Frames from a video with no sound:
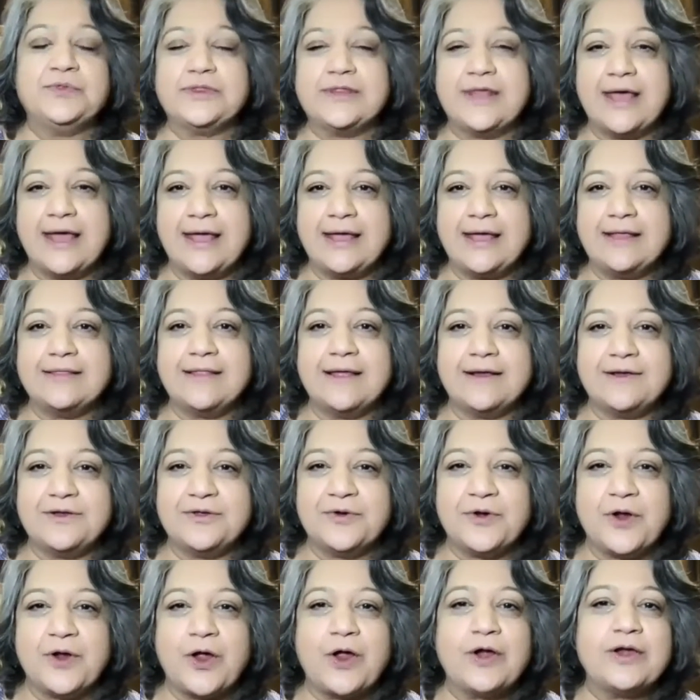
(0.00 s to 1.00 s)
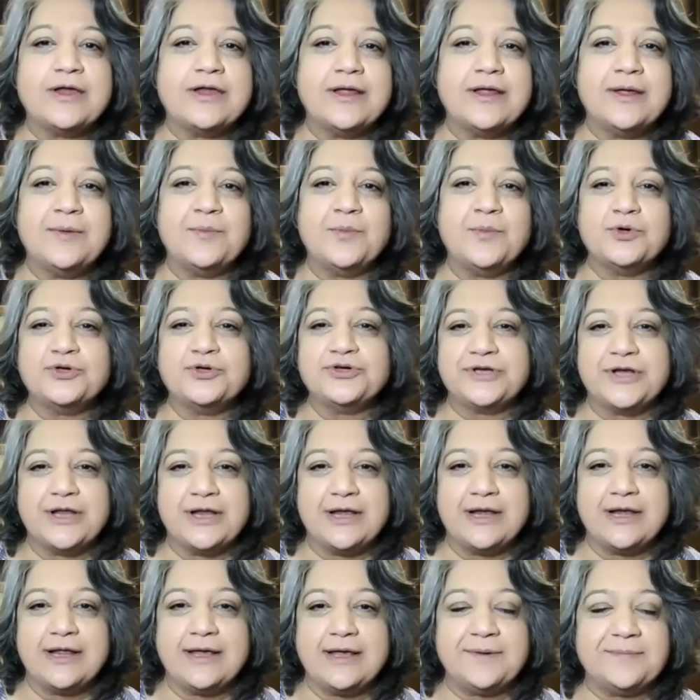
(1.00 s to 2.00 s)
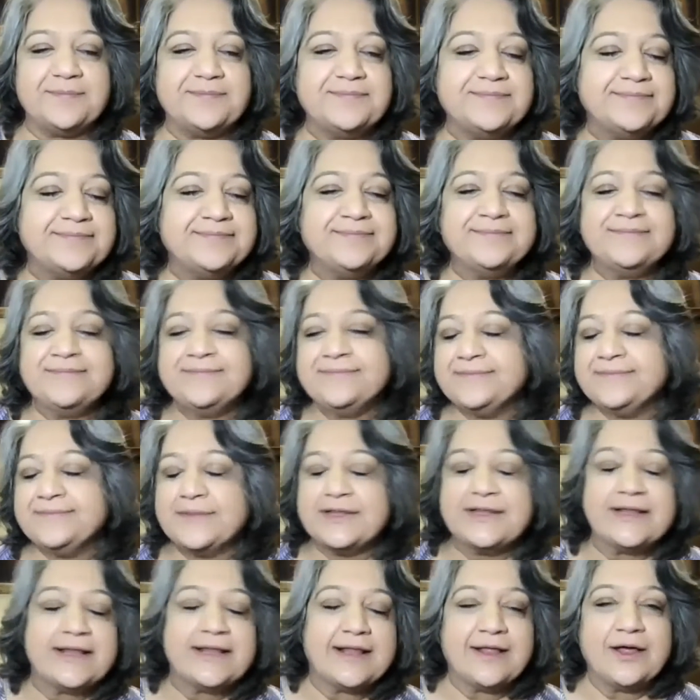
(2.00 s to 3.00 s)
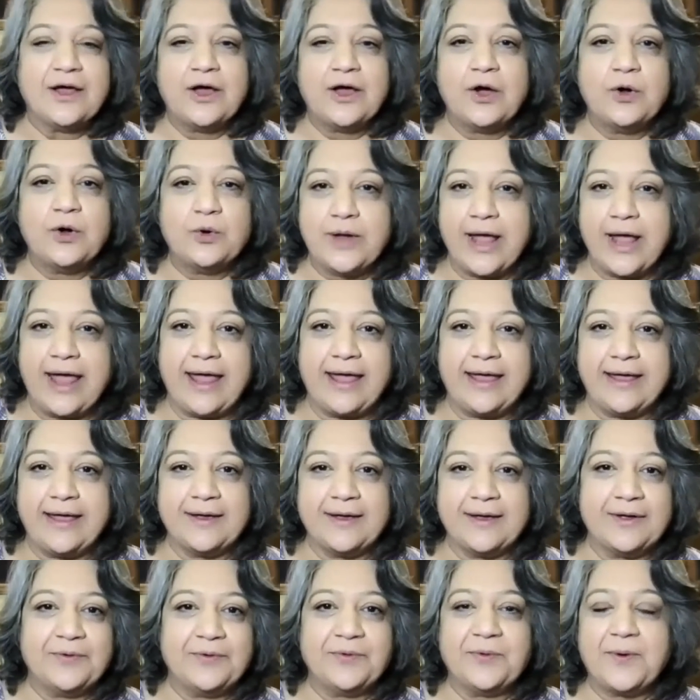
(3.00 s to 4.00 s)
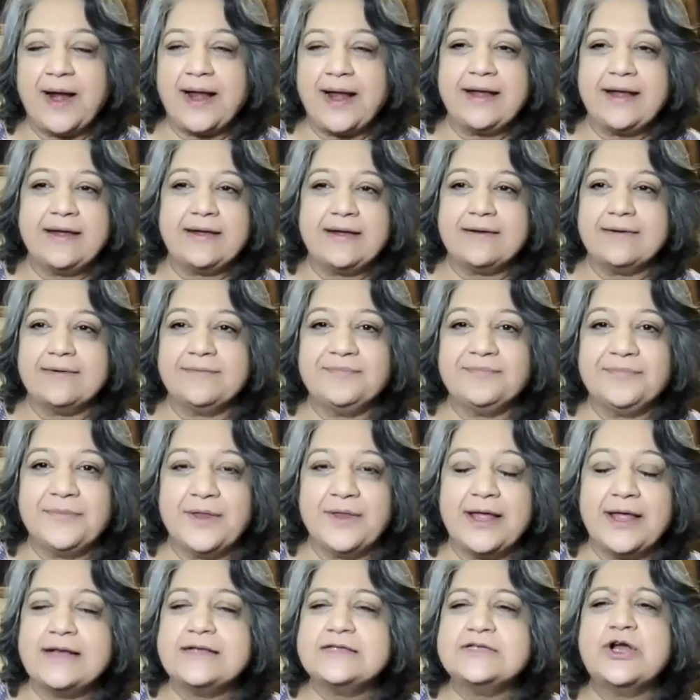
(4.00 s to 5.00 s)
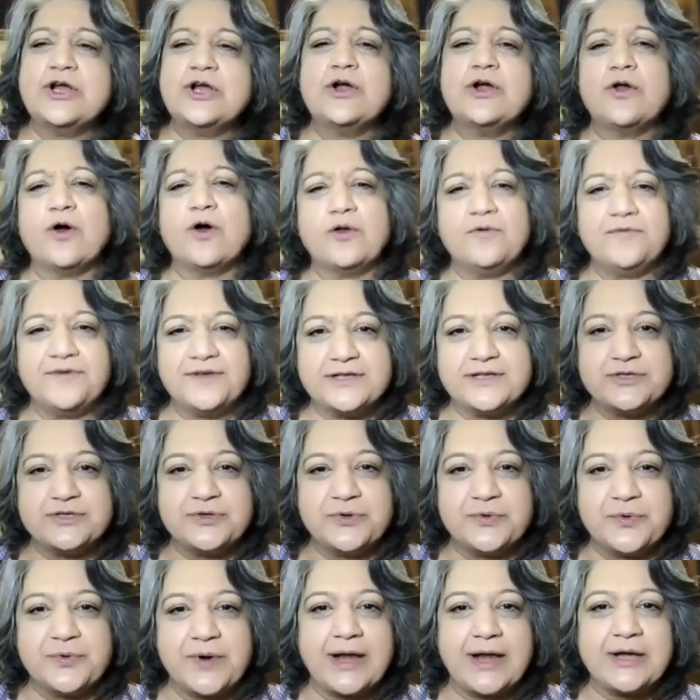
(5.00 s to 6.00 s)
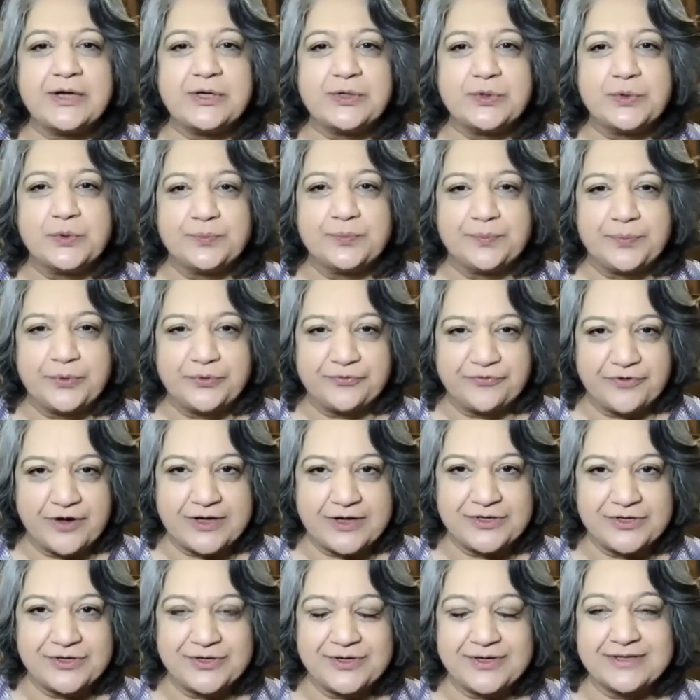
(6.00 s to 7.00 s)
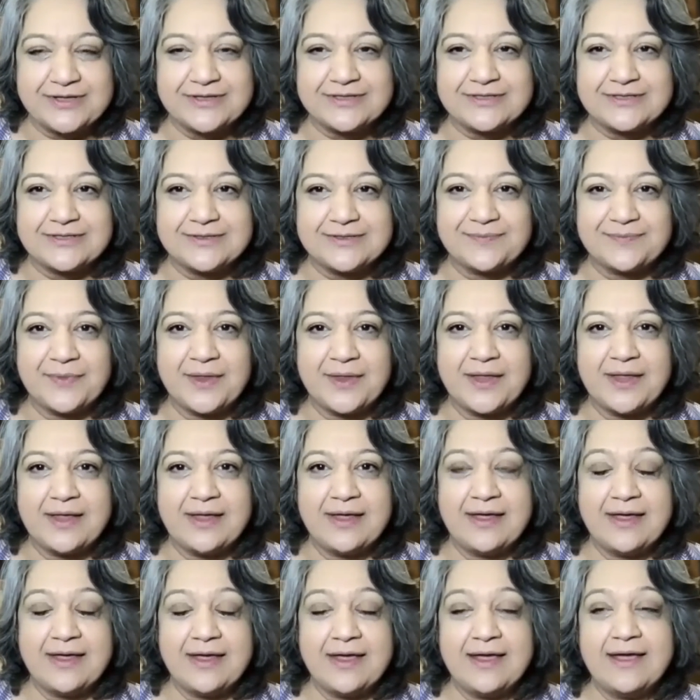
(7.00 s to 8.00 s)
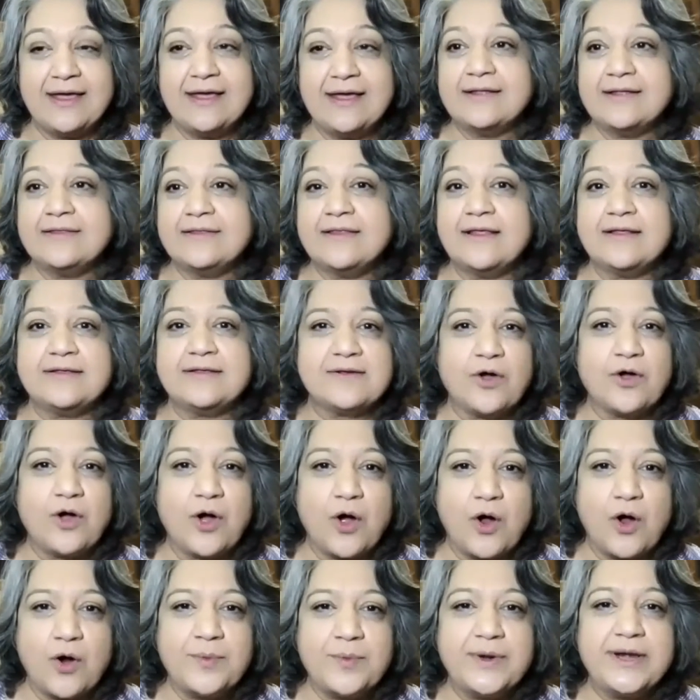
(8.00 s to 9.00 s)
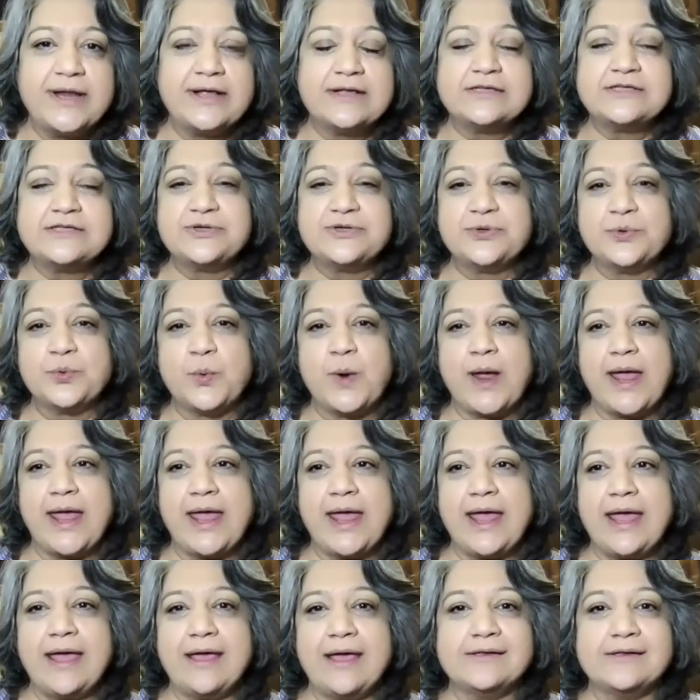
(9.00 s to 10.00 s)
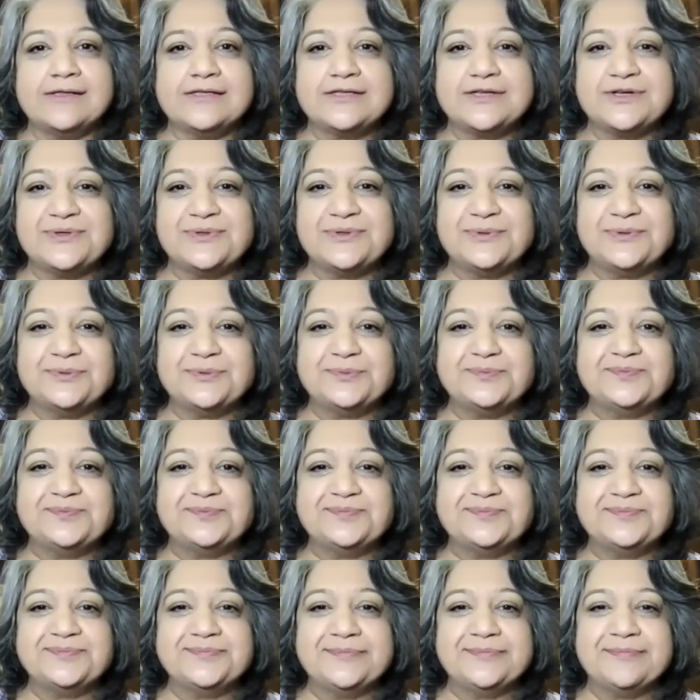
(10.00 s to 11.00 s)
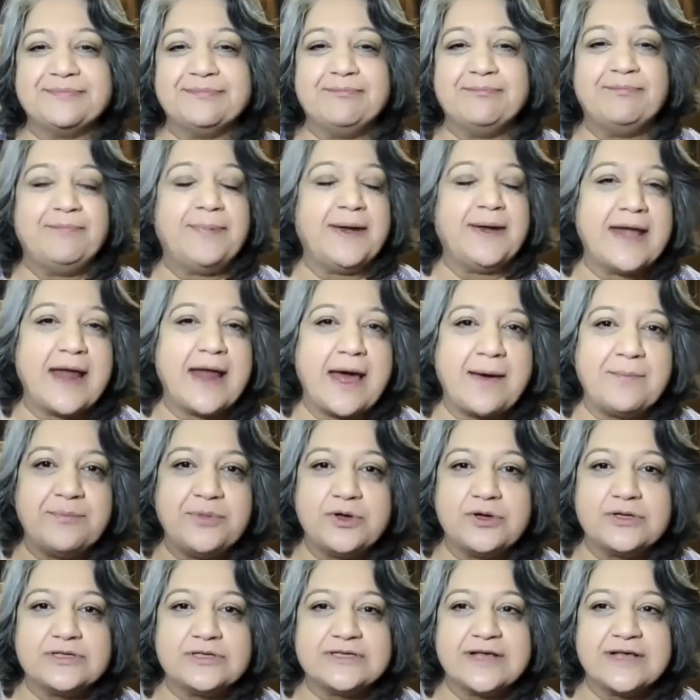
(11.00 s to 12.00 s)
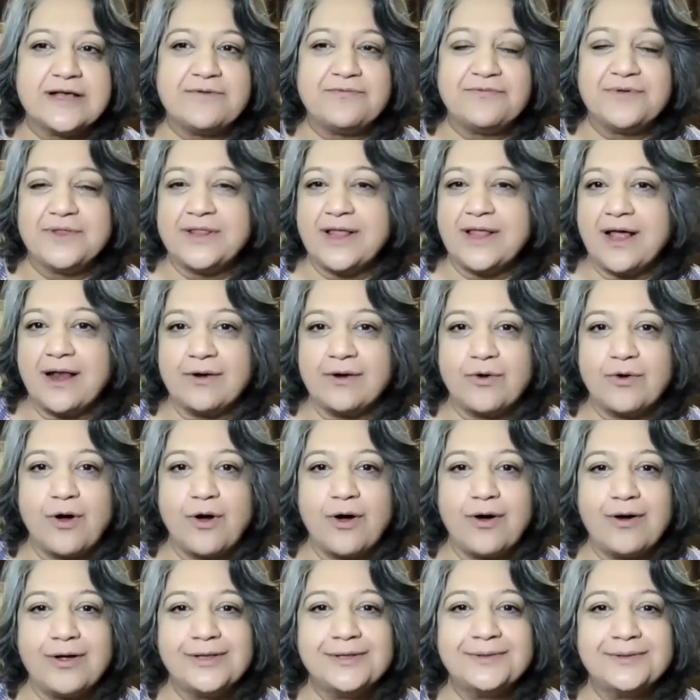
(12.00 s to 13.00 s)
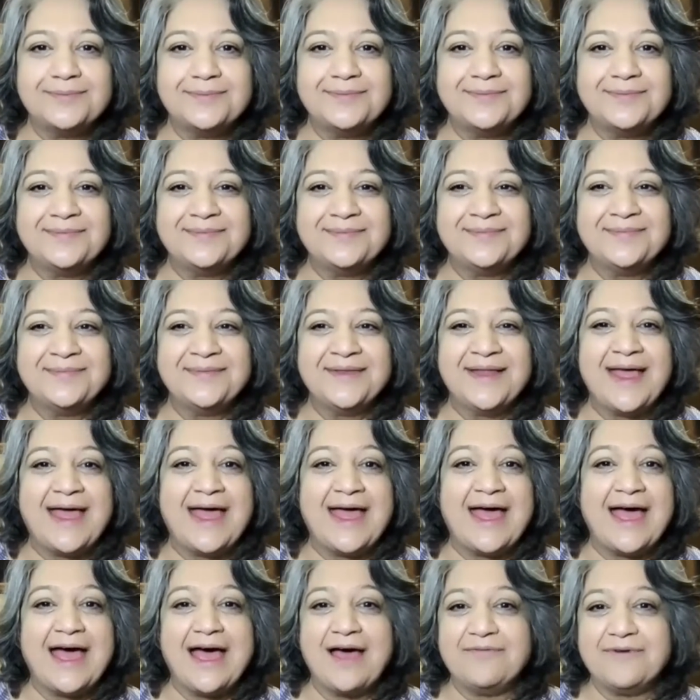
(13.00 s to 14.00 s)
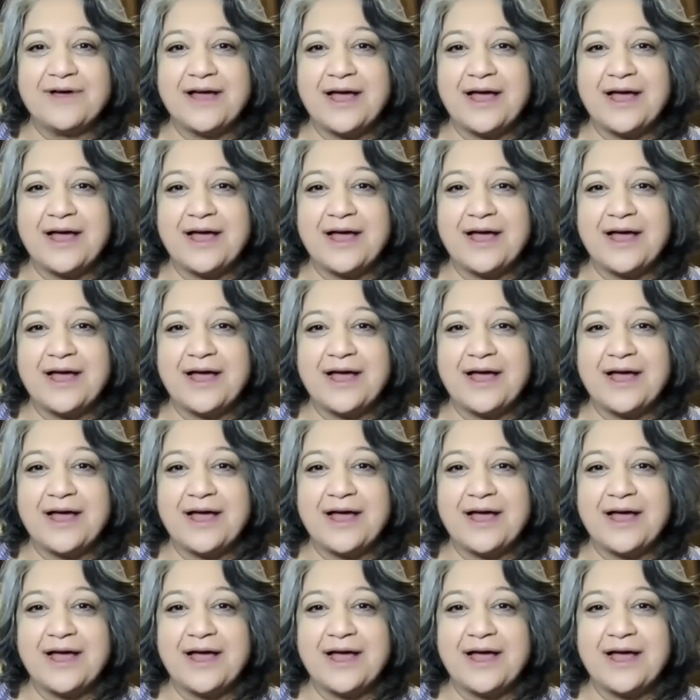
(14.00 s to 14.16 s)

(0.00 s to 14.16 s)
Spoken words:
think that you're not emotionally okay, right? It's not always you run to professionals. The commonest way is to benumb yourself with alcohol, have